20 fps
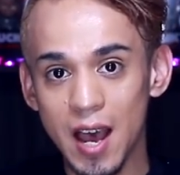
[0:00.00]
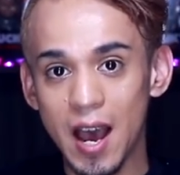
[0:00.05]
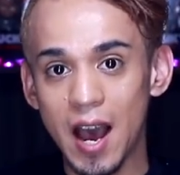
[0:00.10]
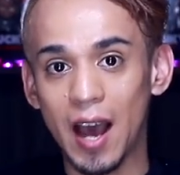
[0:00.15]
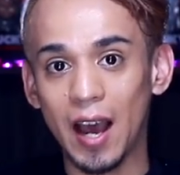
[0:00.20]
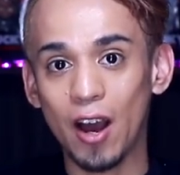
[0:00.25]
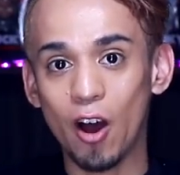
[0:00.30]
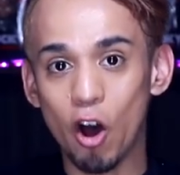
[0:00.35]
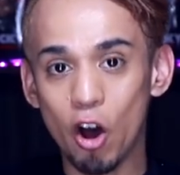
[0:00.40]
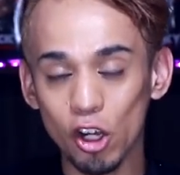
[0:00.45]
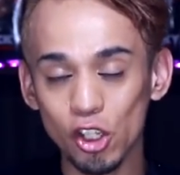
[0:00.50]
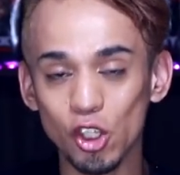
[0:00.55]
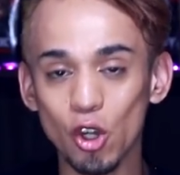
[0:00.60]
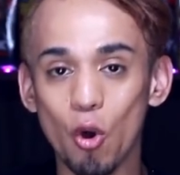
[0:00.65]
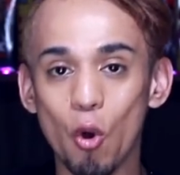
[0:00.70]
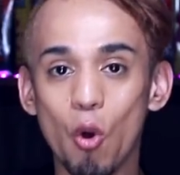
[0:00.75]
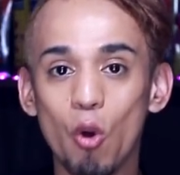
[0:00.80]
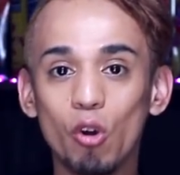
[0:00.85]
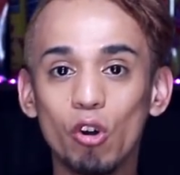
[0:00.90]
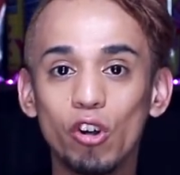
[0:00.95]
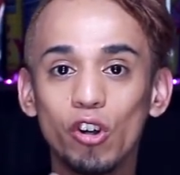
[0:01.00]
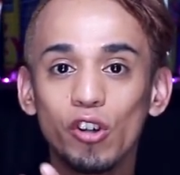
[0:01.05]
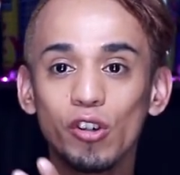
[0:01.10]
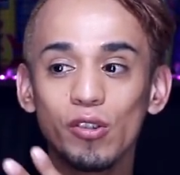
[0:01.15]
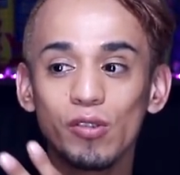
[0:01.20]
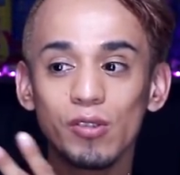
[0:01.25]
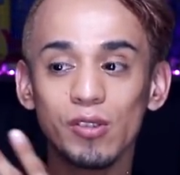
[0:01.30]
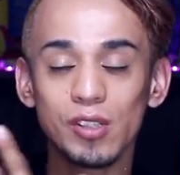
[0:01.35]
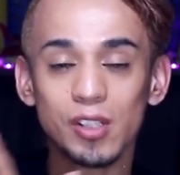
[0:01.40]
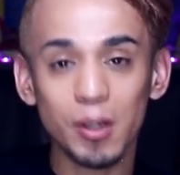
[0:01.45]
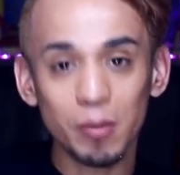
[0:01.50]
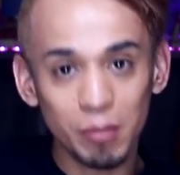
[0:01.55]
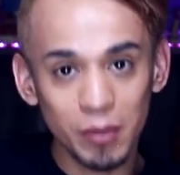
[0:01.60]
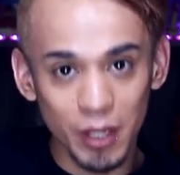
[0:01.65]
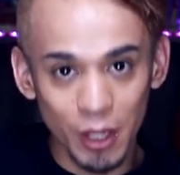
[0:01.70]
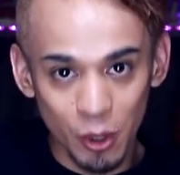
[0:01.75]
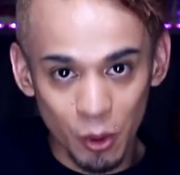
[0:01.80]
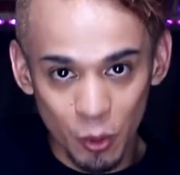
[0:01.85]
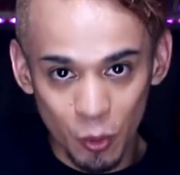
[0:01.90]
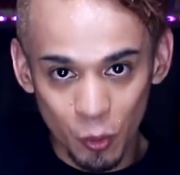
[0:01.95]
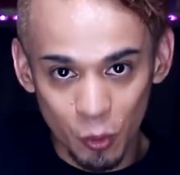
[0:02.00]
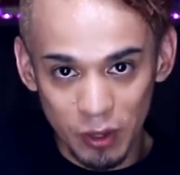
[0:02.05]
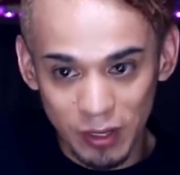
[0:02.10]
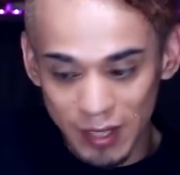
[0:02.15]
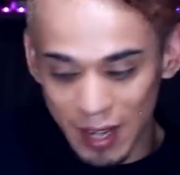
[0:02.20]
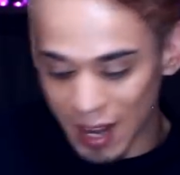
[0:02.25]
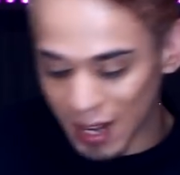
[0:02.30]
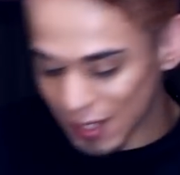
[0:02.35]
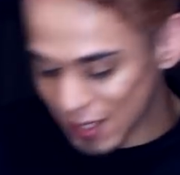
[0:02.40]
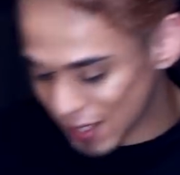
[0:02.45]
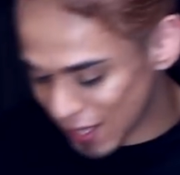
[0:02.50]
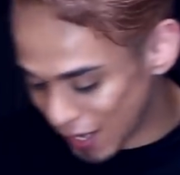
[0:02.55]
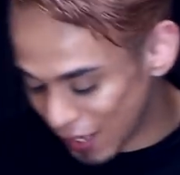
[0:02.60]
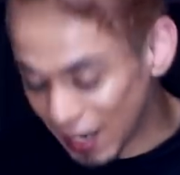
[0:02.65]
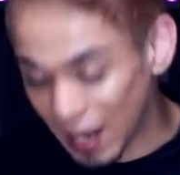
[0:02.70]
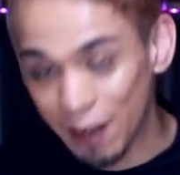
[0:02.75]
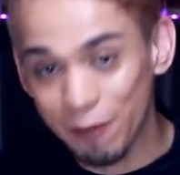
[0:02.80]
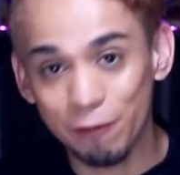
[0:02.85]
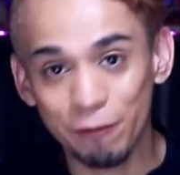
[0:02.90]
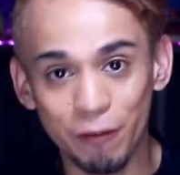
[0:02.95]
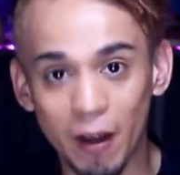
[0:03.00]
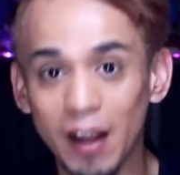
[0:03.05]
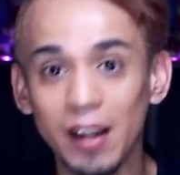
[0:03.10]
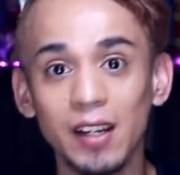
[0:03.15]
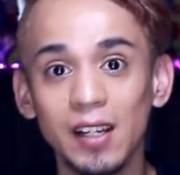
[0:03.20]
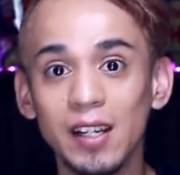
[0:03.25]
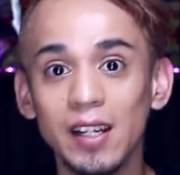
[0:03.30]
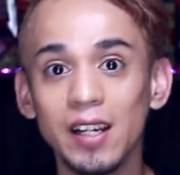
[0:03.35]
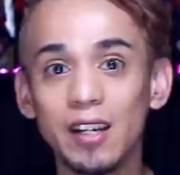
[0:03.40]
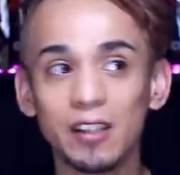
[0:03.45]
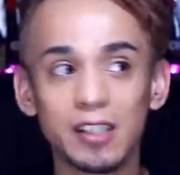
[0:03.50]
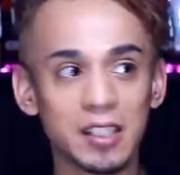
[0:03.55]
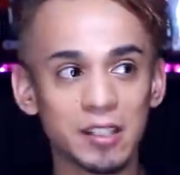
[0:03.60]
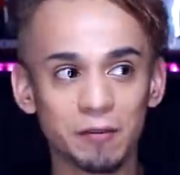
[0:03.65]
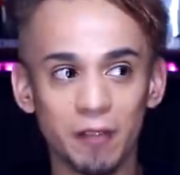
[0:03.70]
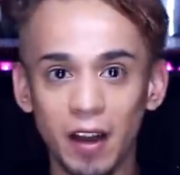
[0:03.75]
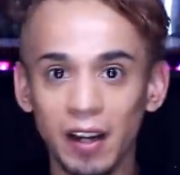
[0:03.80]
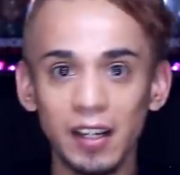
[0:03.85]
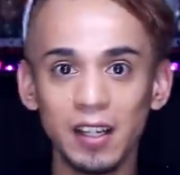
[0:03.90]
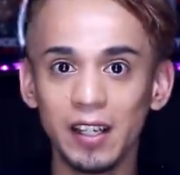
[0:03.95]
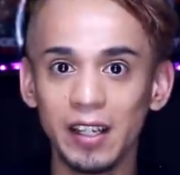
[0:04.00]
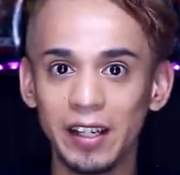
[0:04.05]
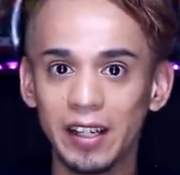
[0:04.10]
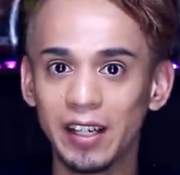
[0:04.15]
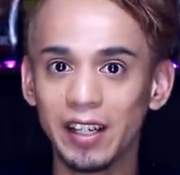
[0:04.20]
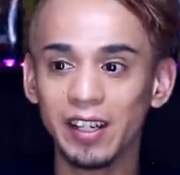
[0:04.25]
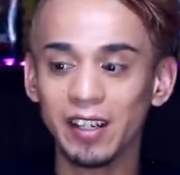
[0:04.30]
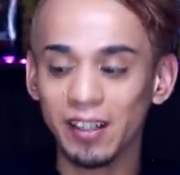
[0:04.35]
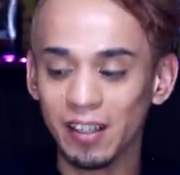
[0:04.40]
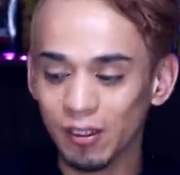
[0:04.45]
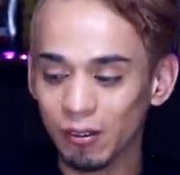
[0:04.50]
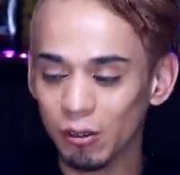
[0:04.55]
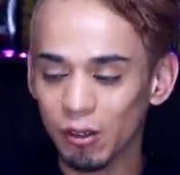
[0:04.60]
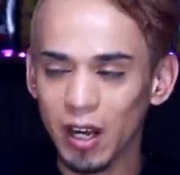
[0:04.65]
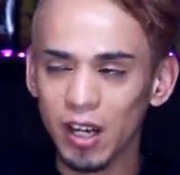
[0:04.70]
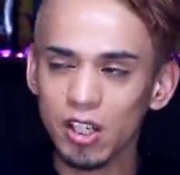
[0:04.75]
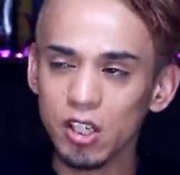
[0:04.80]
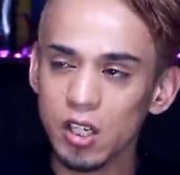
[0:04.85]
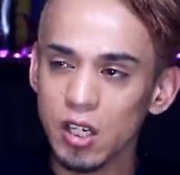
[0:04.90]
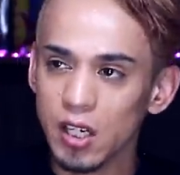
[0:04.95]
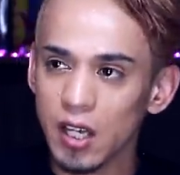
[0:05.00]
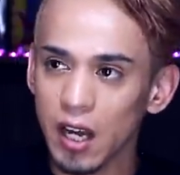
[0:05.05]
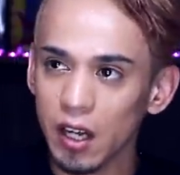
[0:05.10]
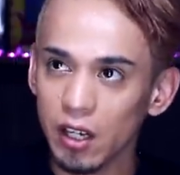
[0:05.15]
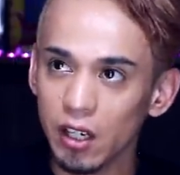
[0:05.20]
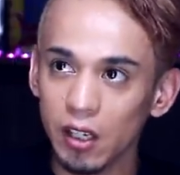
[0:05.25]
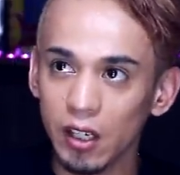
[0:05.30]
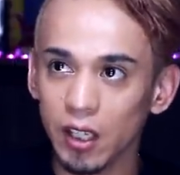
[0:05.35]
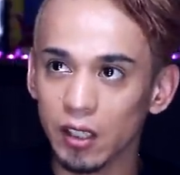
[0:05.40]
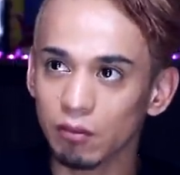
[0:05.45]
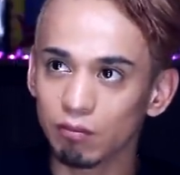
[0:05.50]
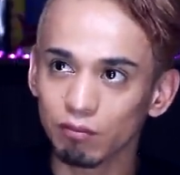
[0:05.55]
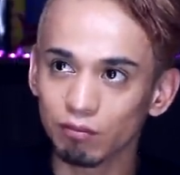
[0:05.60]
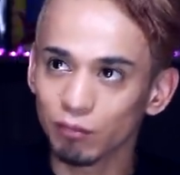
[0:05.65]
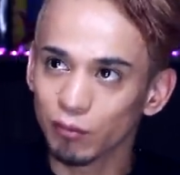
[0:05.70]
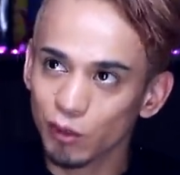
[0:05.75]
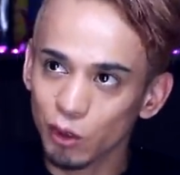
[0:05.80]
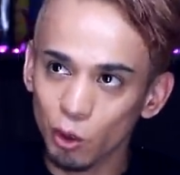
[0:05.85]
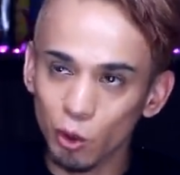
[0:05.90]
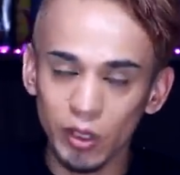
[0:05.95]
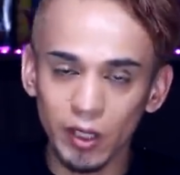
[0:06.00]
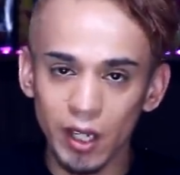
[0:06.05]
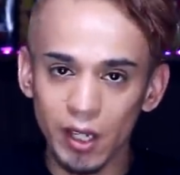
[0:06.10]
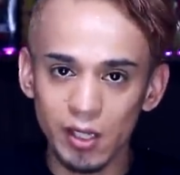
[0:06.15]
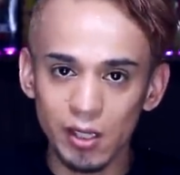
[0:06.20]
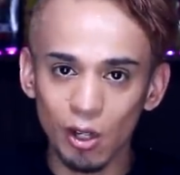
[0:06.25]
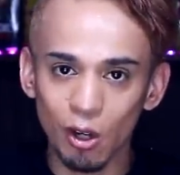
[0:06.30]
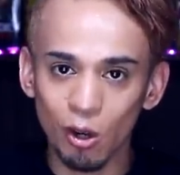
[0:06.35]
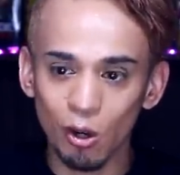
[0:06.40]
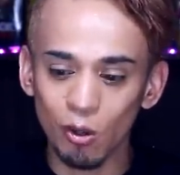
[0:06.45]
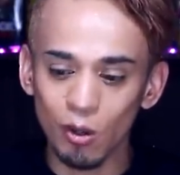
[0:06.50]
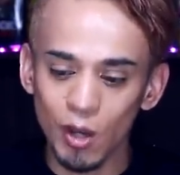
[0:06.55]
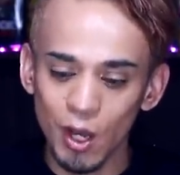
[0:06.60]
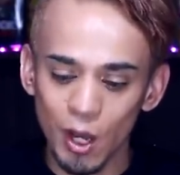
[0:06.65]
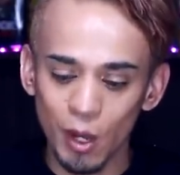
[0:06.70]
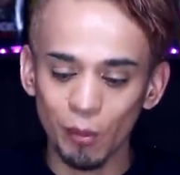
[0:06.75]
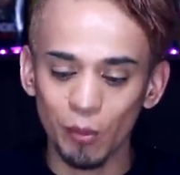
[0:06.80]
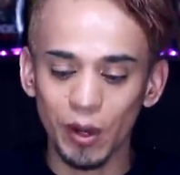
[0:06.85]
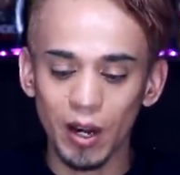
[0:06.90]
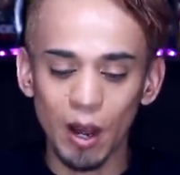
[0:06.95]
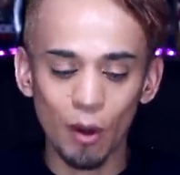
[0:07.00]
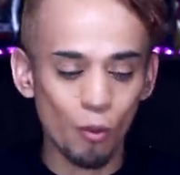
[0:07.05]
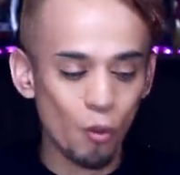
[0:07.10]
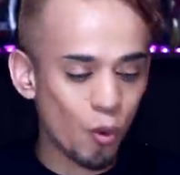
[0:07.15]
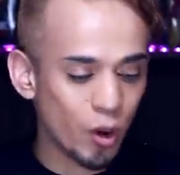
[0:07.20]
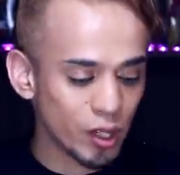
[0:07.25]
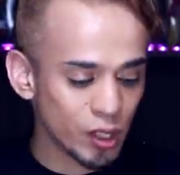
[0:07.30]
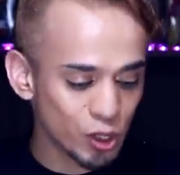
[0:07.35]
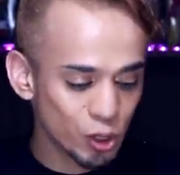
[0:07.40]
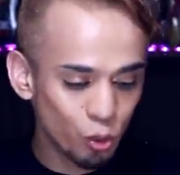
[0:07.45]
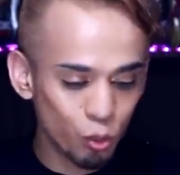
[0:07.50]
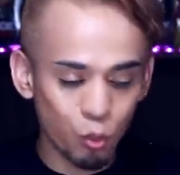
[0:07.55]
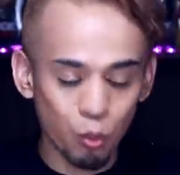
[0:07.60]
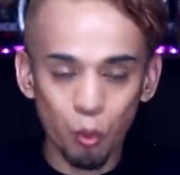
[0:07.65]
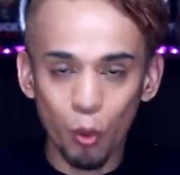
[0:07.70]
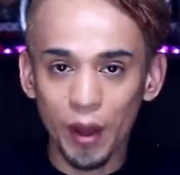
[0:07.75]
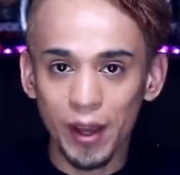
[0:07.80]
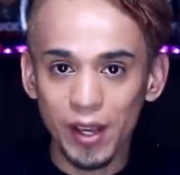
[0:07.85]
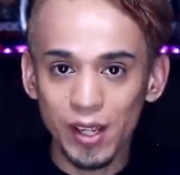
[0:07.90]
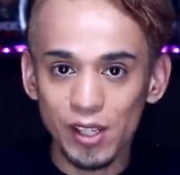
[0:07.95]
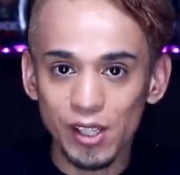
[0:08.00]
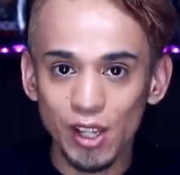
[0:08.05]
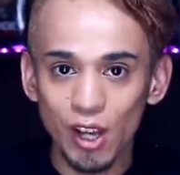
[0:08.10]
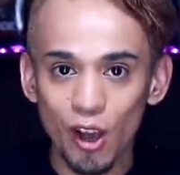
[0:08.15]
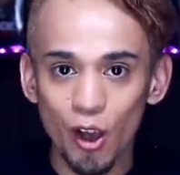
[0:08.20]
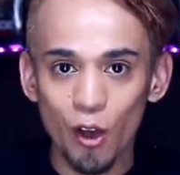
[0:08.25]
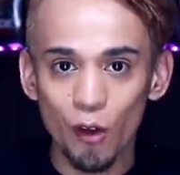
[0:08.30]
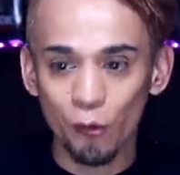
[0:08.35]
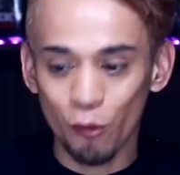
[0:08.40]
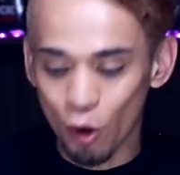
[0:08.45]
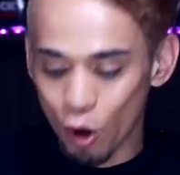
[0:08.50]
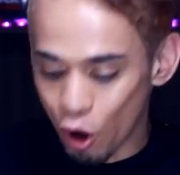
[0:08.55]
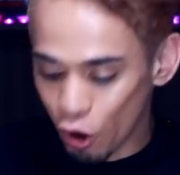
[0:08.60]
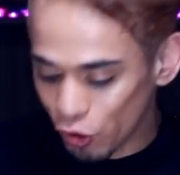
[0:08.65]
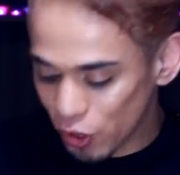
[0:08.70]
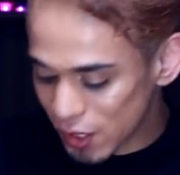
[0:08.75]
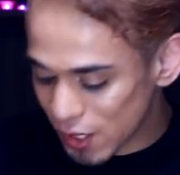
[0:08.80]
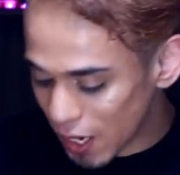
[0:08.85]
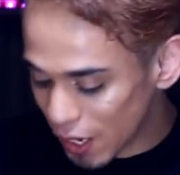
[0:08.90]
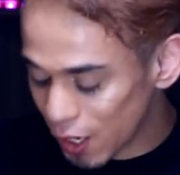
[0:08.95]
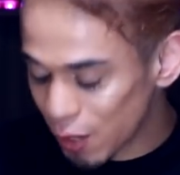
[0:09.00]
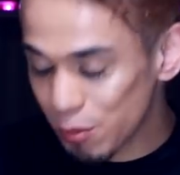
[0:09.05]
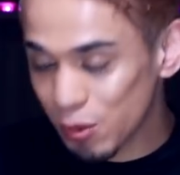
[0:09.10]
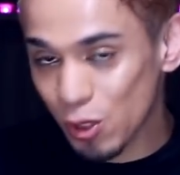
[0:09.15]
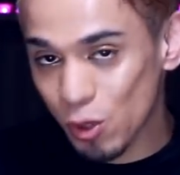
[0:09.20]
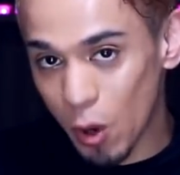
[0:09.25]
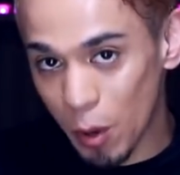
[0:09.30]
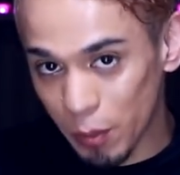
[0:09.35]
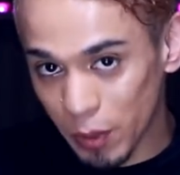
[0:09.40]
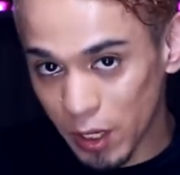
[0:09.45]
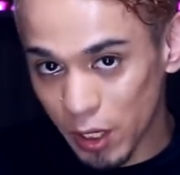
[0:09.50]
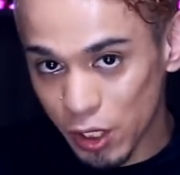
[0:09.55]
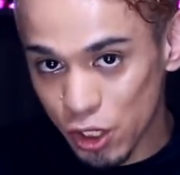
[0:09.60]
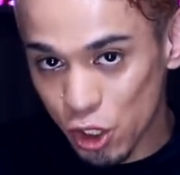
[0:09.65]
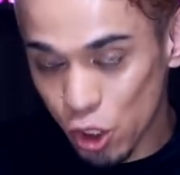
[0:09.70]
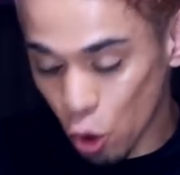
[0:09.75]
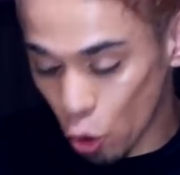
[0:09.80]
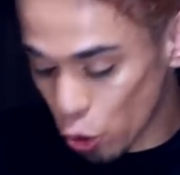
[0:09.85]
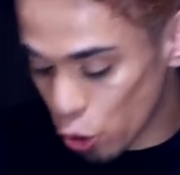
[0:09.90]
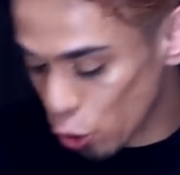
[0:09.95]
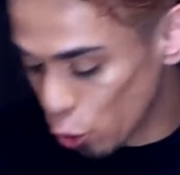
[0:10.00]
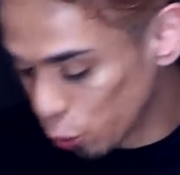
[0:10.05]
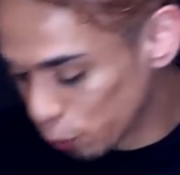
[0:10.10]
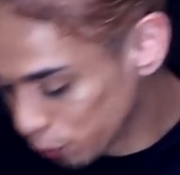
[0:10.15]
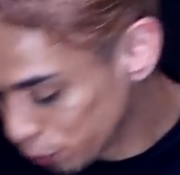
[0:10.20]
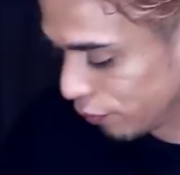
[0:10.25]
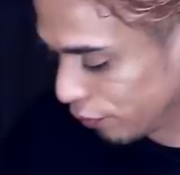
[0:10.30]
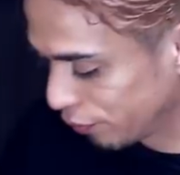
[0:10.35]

I also ordered something with that and I finally, it's finally here. Well, actually got here like three days ago, but I wanted to wait for all these items. So I'm gonna show you.